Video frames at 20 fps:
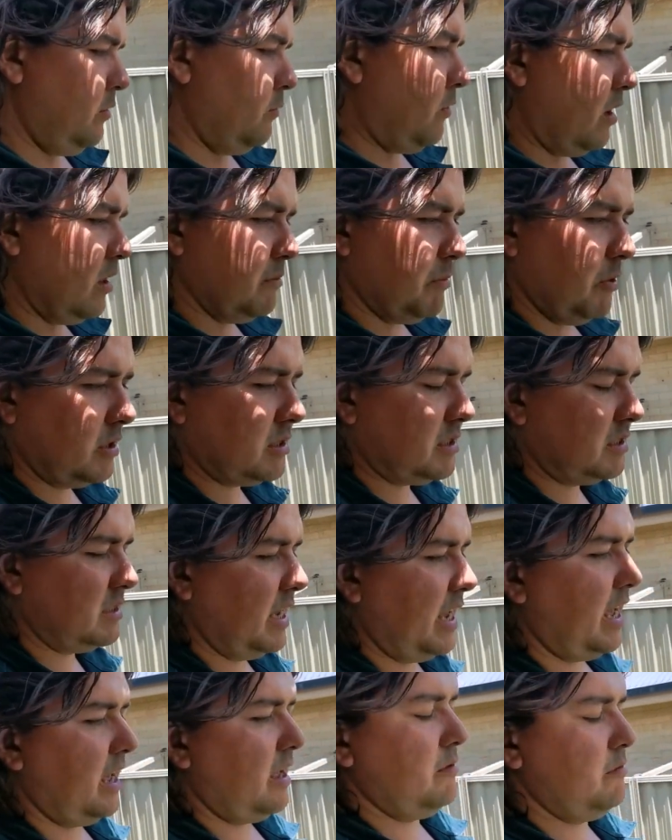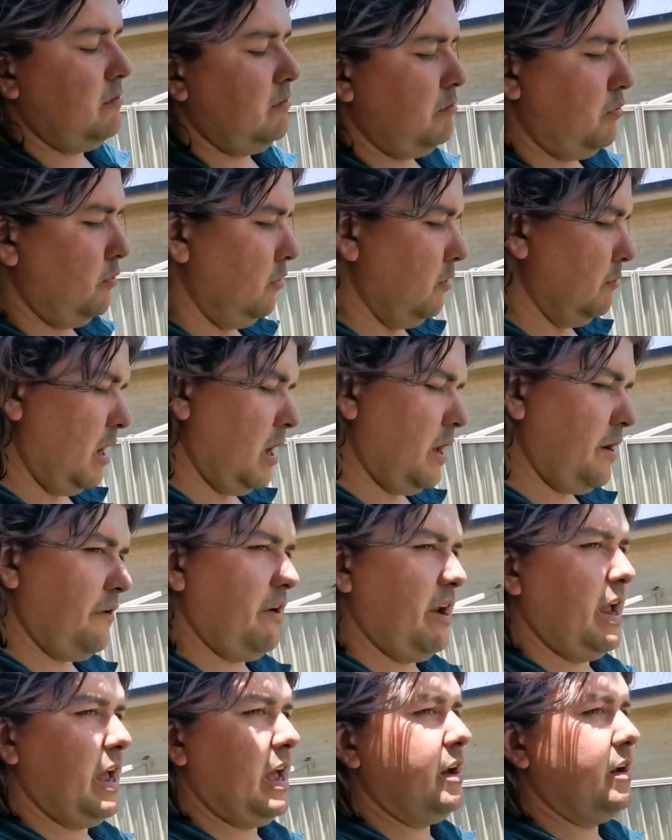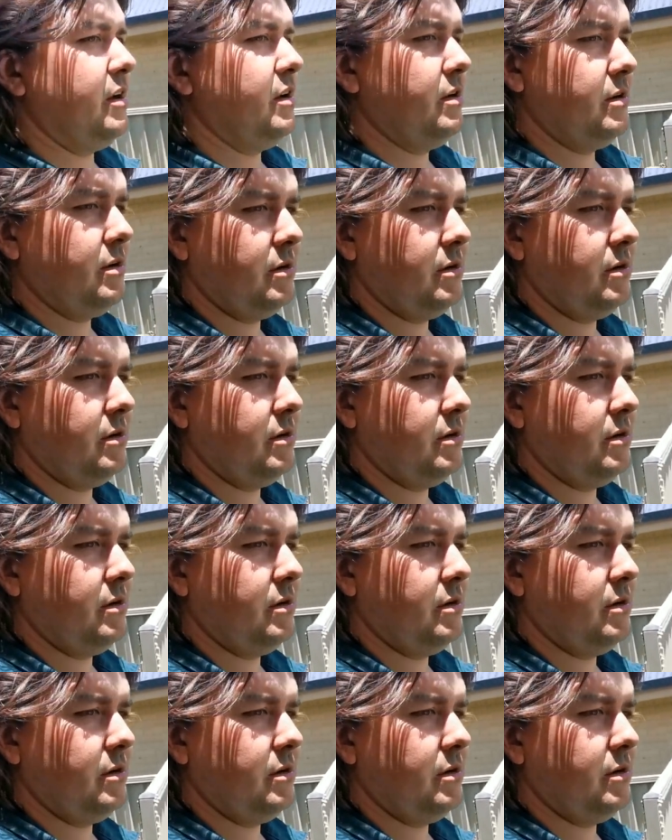while the box is out, pull the motor out,